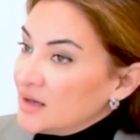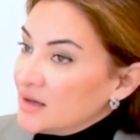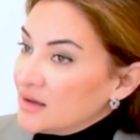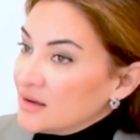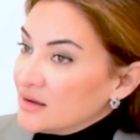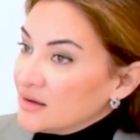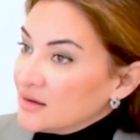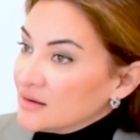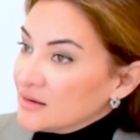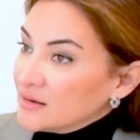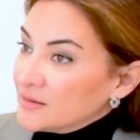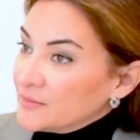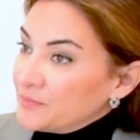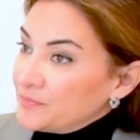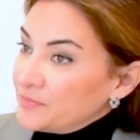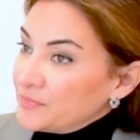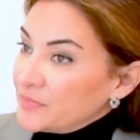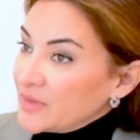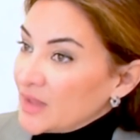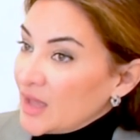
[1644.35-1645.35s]

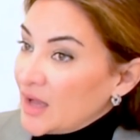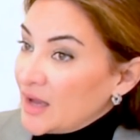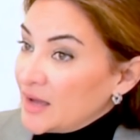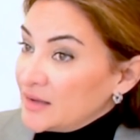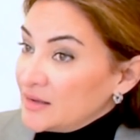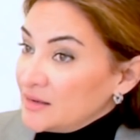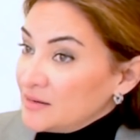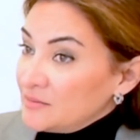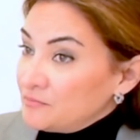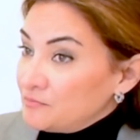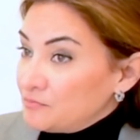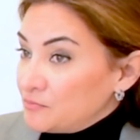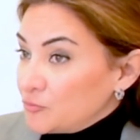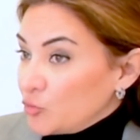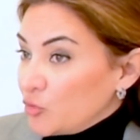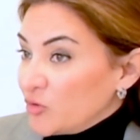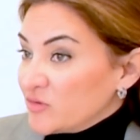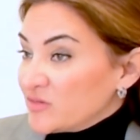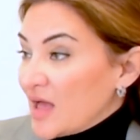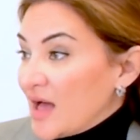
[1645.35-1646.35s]
Um, I
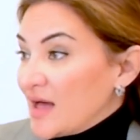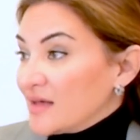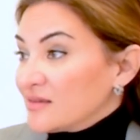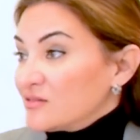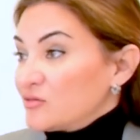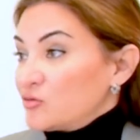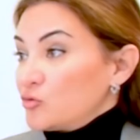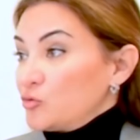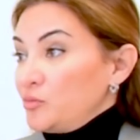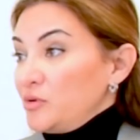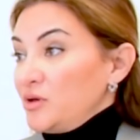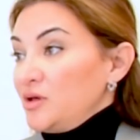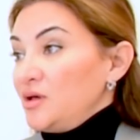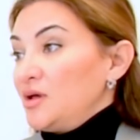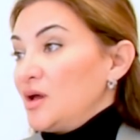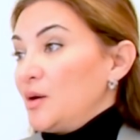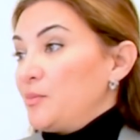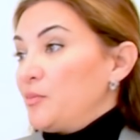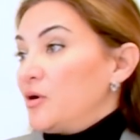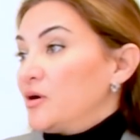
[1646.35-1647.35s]
was asked to
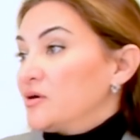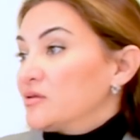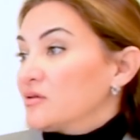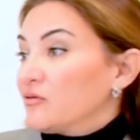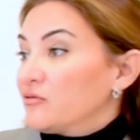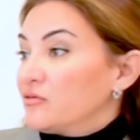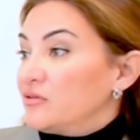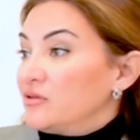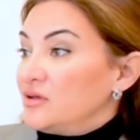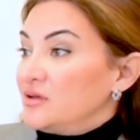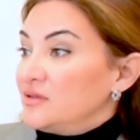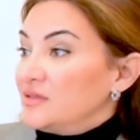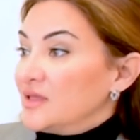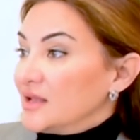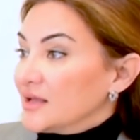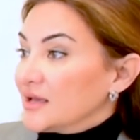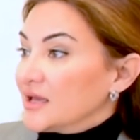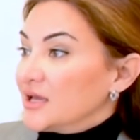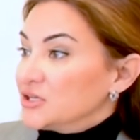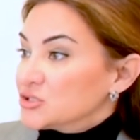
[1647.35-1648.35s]
be a part of the
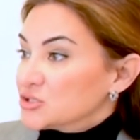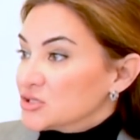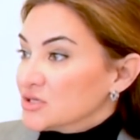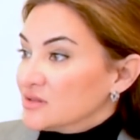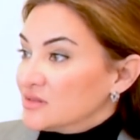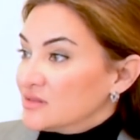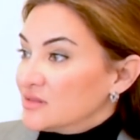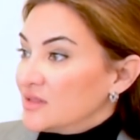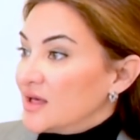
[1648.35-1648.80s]
delegation